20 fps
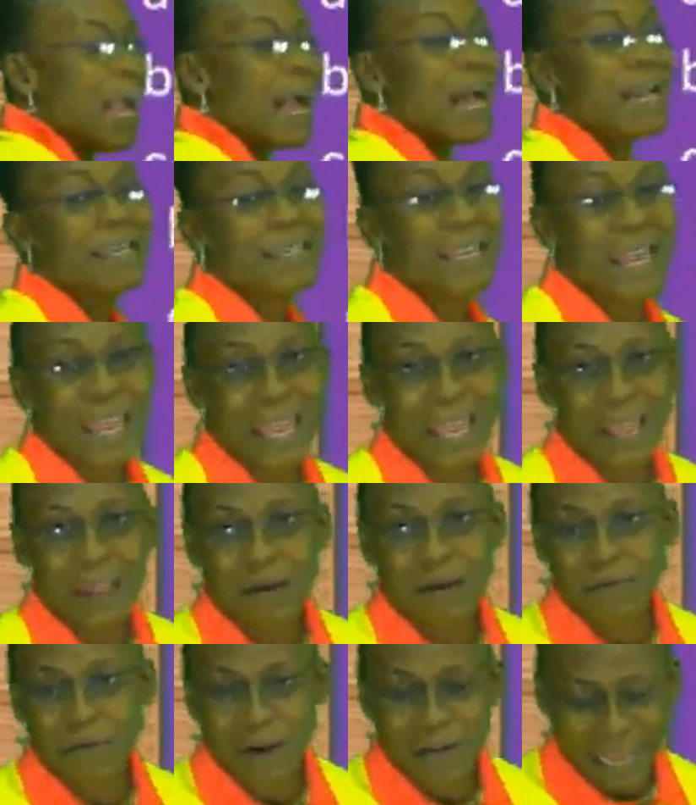and
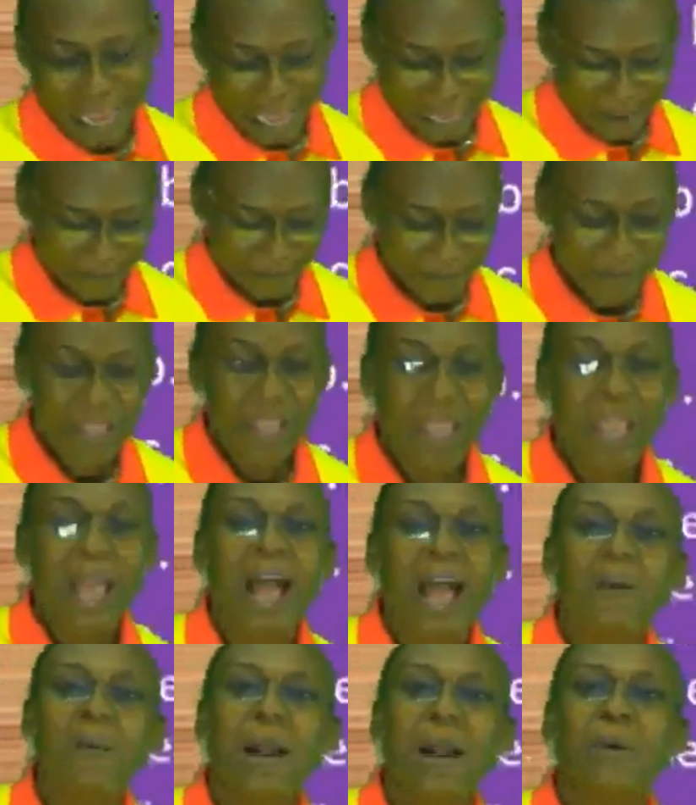fungi.
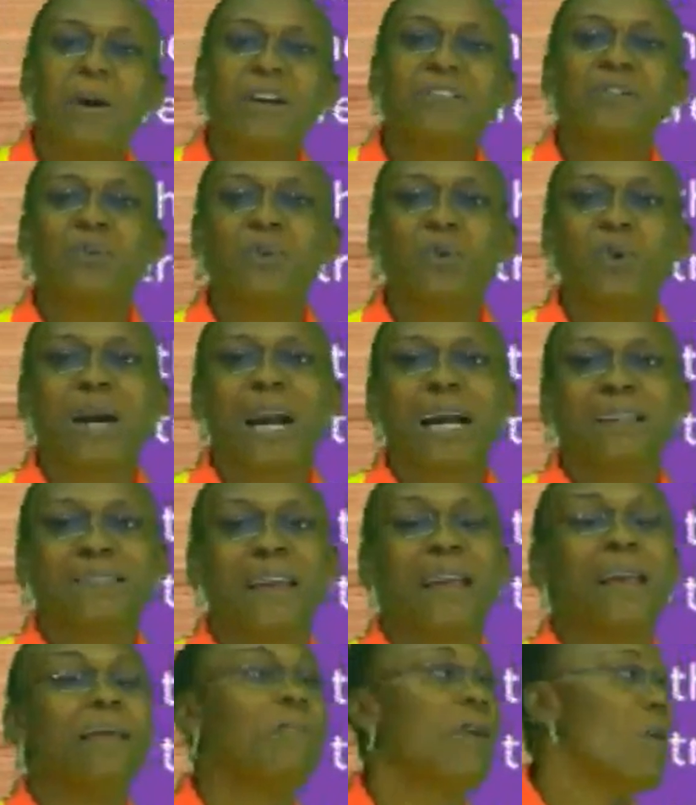And we are going to look at
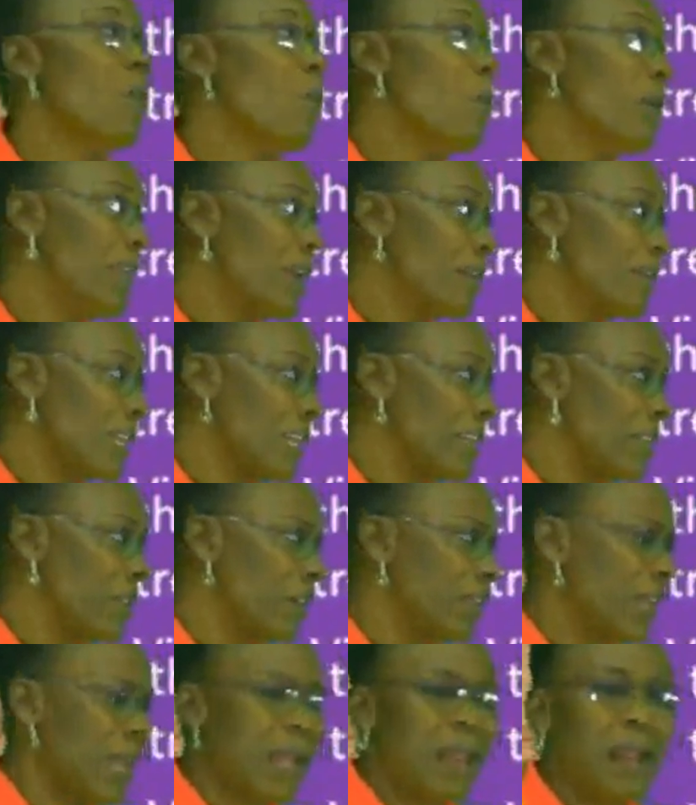them one after the
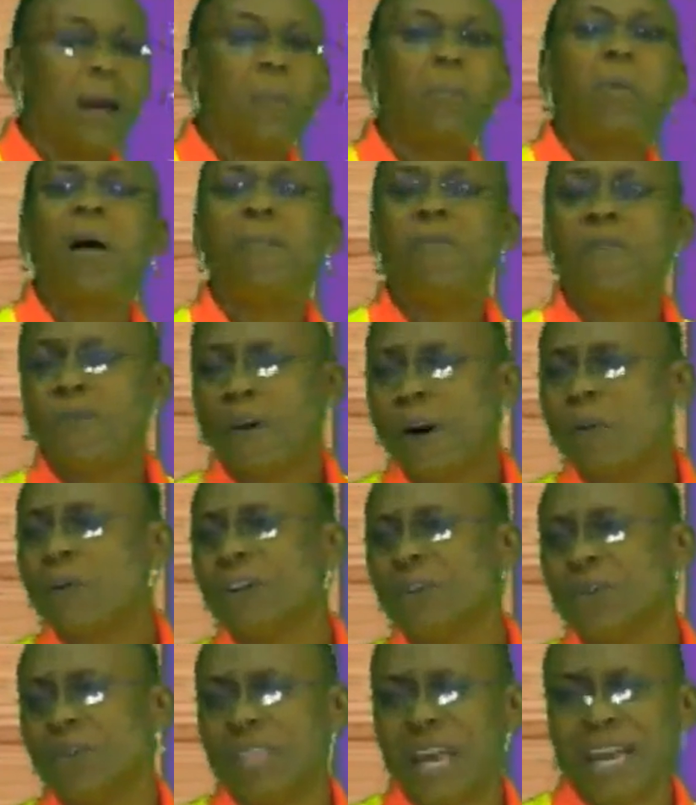other. But before we
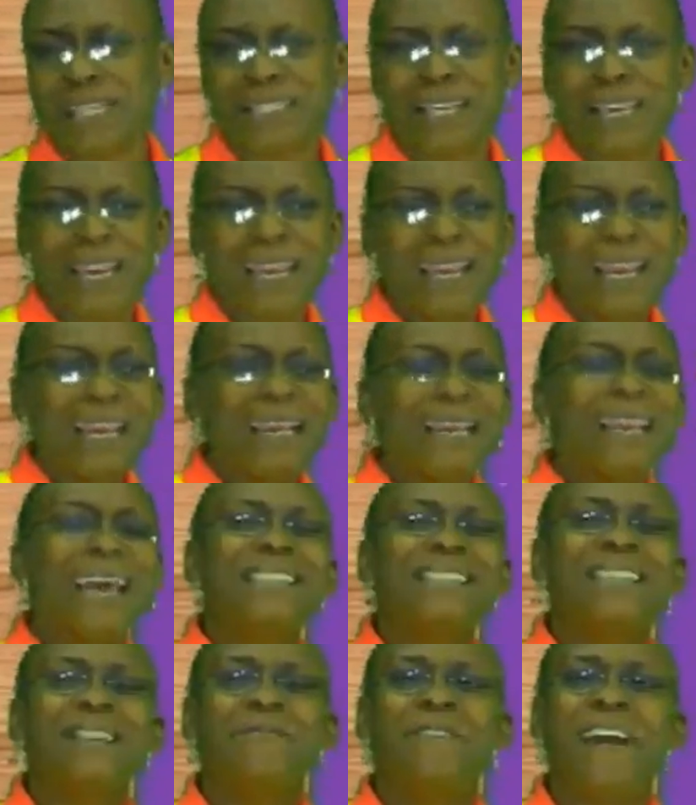do that, there
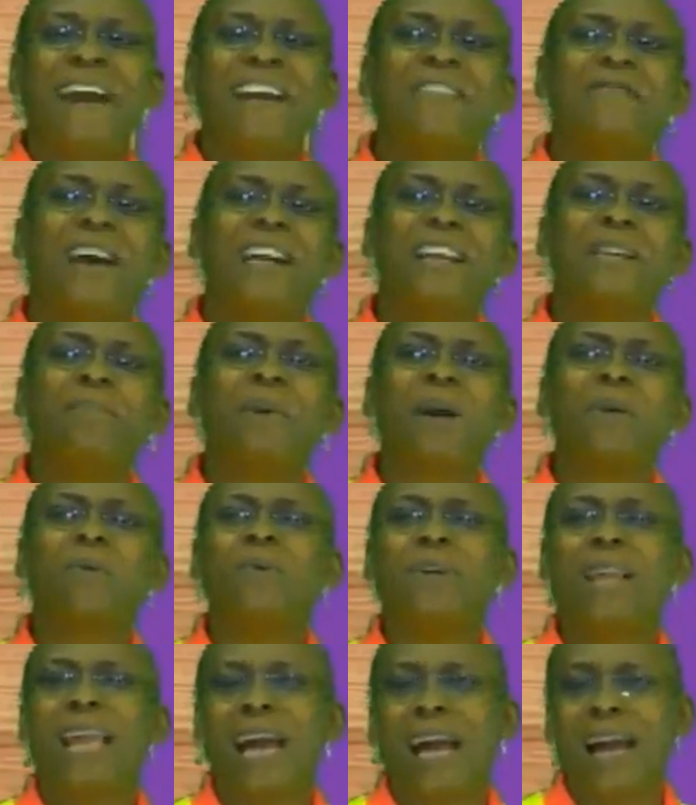is a very, very
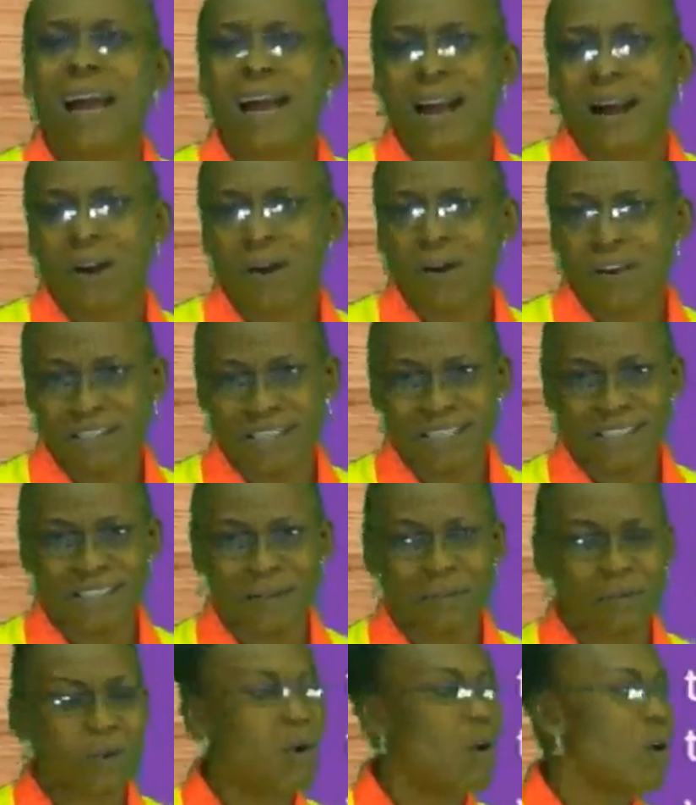peculiar
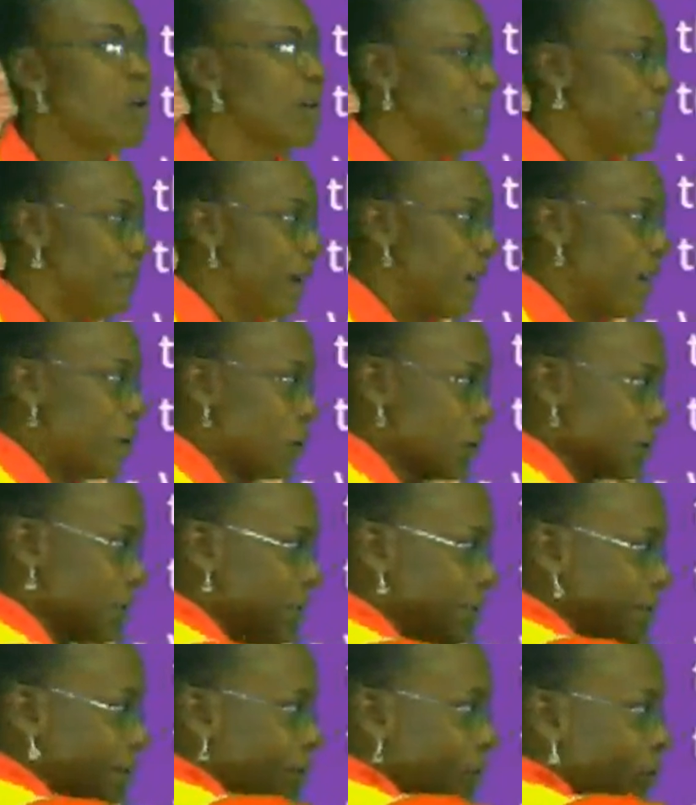organism called the
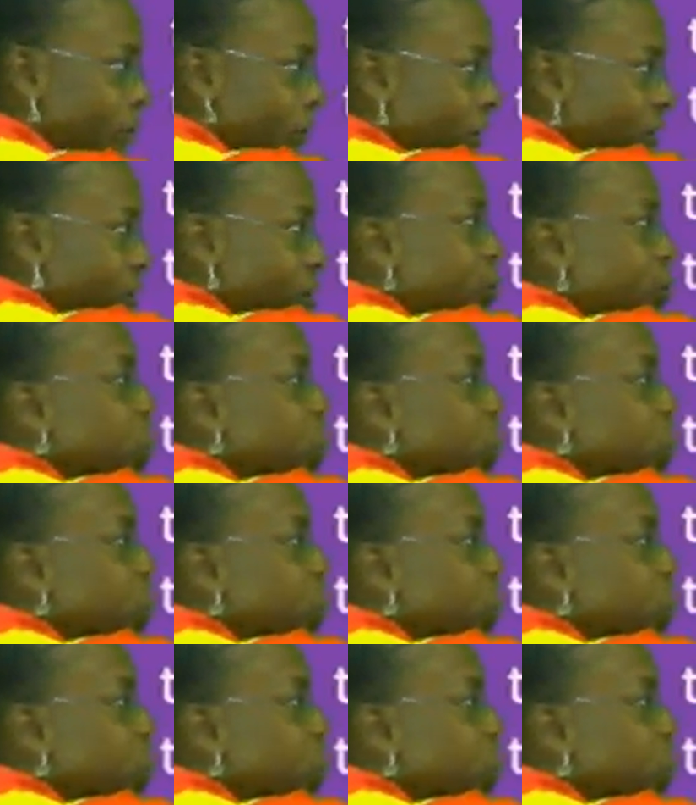virus. You